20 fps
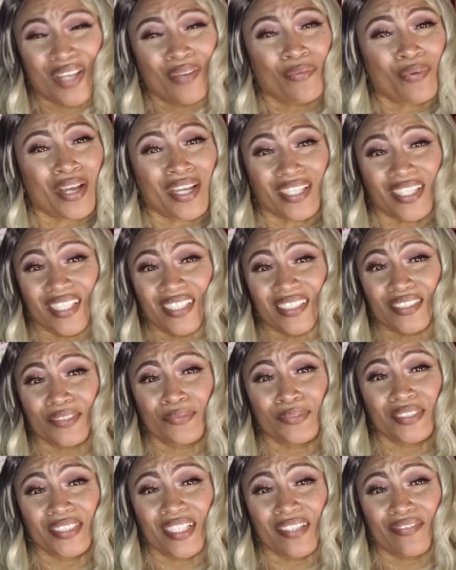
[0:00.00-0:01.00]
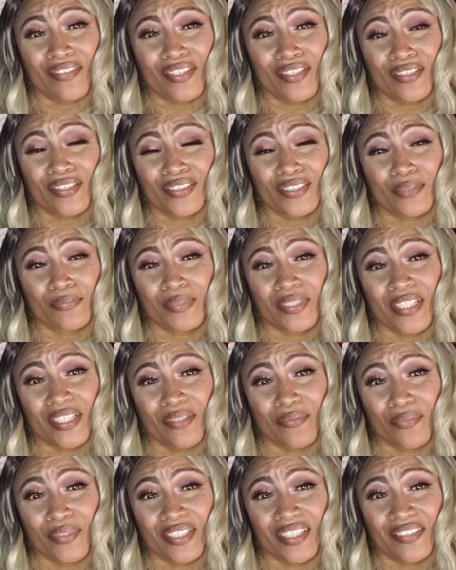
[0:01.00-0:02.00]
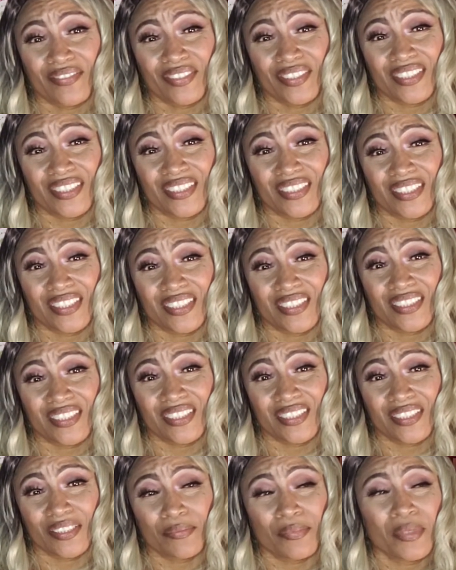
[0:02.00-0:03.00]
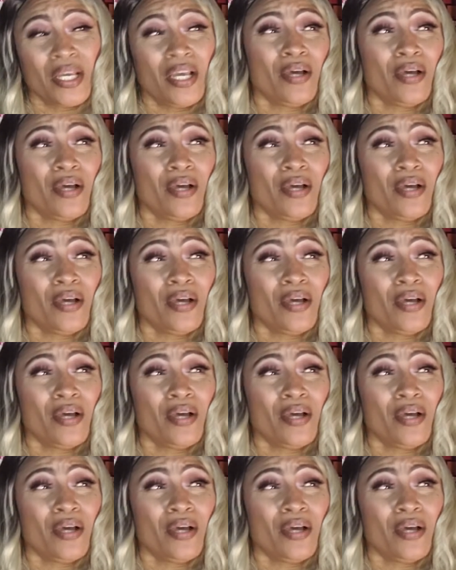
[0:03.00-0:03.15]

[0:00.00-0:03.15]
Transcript: Well, I guess it was never hers to begin with if she took him,